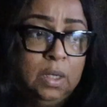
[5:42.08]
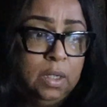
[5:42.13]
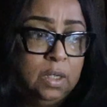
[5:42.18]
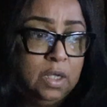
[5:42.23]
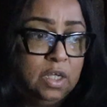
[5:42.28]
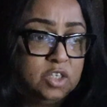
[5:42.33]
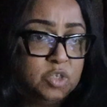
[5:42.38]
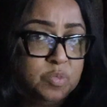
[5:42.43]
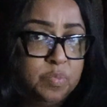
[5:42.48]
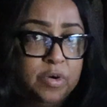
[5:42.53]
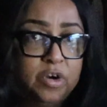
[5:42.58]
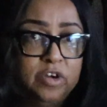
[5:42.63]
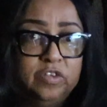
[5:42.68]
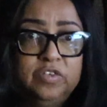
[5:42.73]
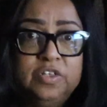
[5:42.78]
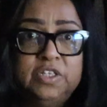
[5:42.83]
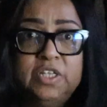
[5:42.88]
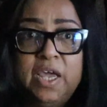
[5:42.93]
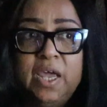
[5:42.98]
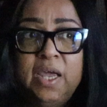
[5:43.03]
its
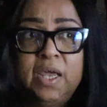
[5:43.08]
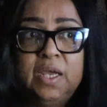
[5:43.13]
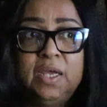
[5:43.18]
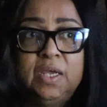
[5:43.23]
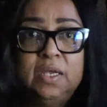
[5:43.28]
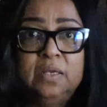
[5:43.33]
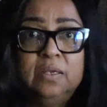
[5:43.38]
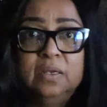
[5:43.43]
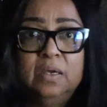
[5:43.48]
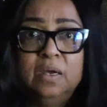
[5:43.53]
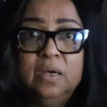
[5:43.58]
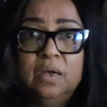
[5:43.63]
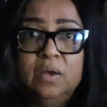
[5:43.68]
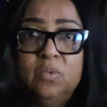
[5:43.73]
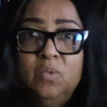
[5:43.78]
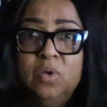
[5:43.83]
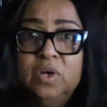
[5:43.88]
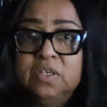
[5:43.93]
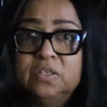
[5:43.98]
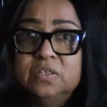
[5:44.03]
birthday,
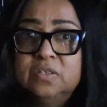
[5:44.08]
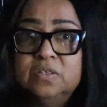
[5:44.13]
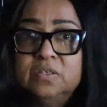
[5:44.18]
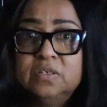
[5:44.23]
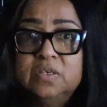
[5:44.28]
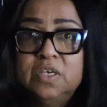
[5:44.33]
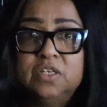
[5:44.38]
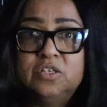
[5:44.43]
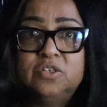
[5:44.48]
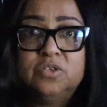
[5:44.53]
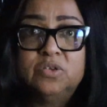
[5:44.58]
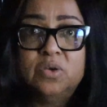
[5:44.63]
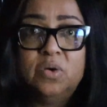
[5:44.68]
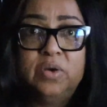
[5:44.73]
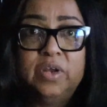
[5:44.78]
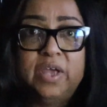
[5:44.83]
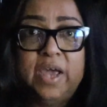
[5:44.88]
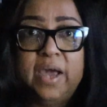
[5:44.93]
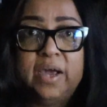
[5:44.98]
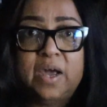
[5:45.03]
what is its
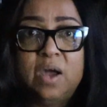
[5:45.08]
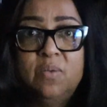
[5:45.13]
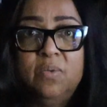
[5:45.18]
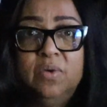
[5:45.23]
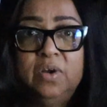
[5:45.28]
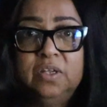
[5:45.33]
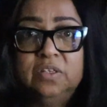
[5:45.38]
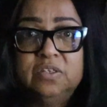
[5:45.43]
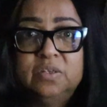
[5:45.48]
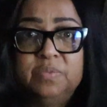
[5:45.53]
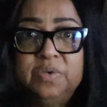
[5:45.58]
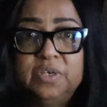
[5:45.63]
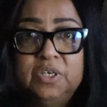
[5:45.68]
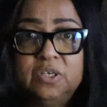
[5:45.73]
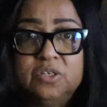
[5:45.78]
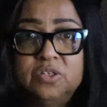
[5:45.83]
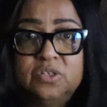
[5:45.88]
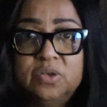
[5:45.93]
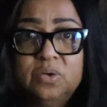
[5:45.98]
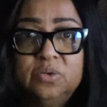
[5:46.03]
zodiac I want it to be
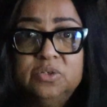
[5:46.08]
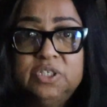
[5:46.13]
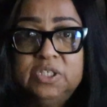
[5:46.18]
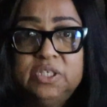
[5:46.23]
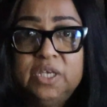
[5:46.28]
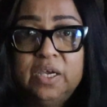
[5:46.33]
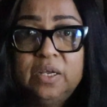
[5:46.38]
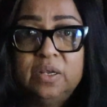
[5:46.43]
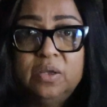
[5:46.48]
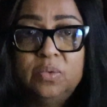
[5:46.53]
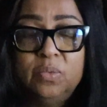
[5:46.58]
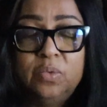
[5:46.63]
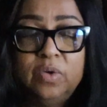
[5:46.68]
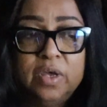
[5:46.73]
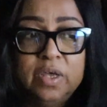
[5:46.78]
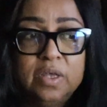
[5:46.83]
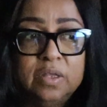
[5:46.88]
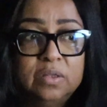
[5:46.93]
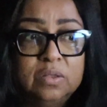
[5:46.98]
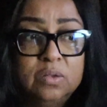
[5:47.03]
associated
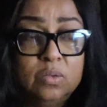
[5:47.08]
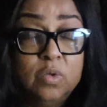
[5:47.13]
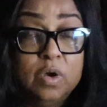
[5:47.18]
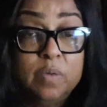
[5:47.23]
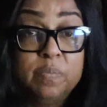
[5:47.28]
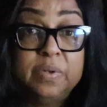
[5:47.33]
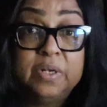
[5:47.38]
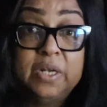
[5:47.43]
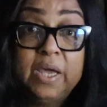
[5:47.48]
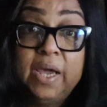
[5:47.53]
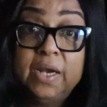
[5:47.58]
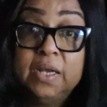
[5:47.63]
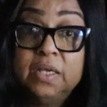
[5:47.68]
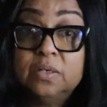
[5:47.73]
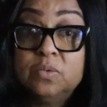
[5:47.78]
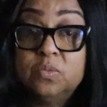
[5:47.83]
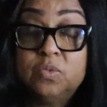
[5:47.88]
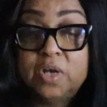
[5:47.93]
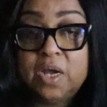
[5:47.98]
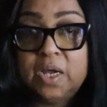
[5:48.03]
with? What
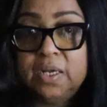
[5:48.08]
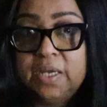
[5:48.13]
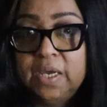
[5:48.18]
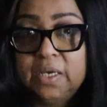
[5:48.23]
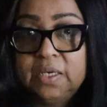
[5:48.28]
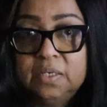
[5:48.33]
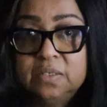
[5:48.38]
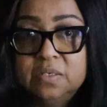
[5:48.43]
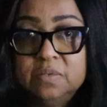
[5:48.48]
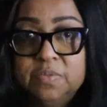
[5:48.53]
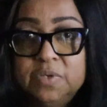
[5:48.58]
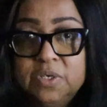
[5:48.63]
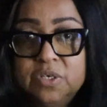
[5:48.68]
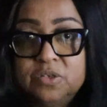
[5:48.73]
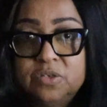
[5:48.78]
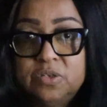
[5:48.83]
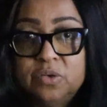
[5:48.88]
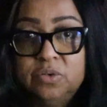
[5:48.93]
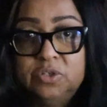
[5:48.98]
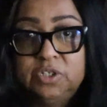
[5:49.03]
planet would I like it to be
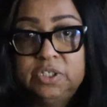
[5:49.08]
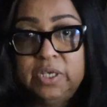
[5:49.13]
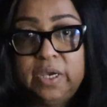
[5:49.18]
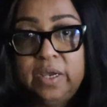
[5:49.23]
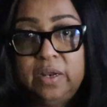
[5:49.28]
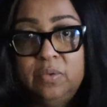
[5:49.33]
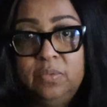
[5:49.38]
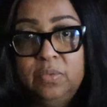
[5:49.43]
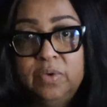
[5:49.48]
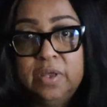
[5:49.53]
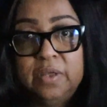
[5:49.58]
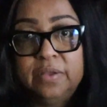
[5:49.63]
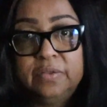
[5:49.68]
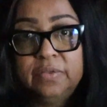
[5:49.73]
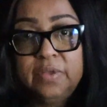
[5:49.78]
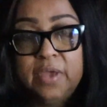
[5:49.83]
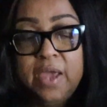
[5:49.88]
associated with?